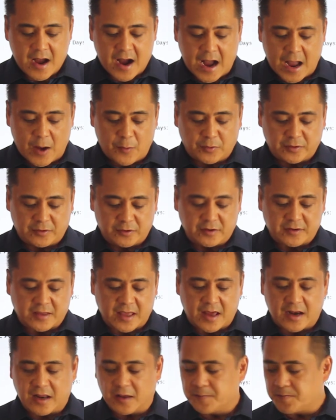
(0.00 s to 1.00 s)
I would look
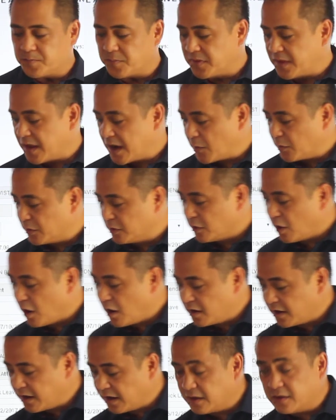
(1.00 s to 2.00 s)
at it, then I would
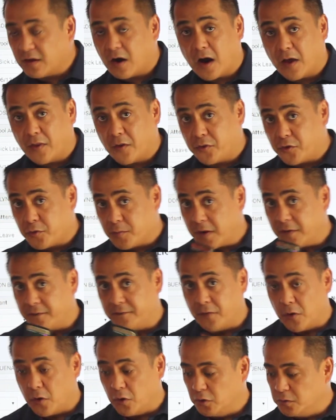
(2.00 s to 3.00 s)
log in either through my
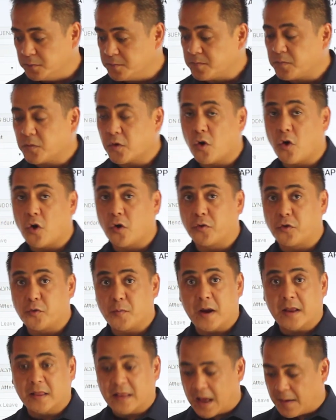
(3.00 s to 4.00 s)
phone or through
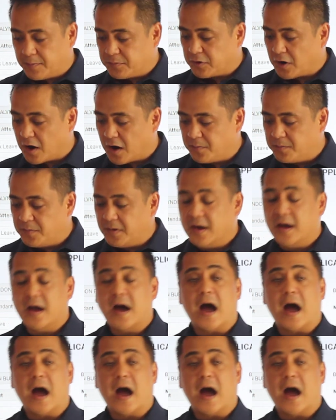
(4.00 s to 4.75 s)
my laptop.